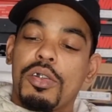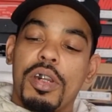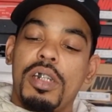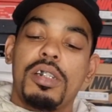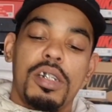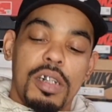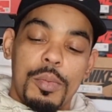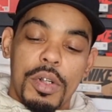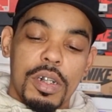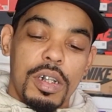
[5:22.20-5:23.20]
crazy, I'm
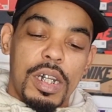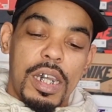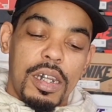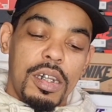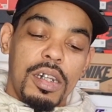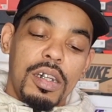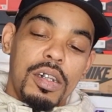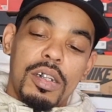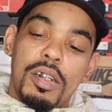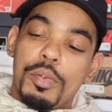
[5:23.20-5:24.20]
not gonna lie.
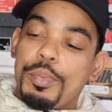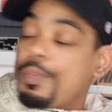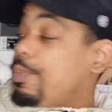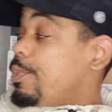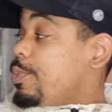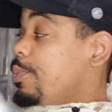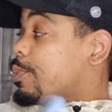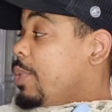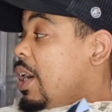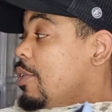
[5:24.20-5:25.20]

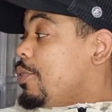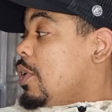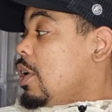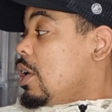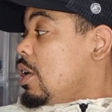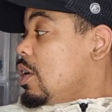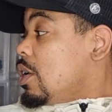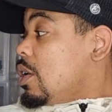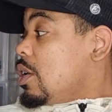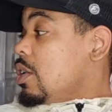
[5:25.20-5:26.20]
By far
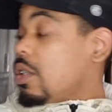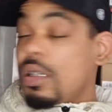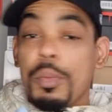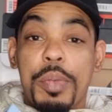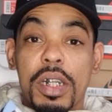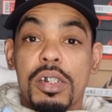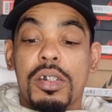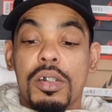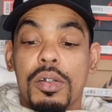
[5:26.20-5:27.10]
the best.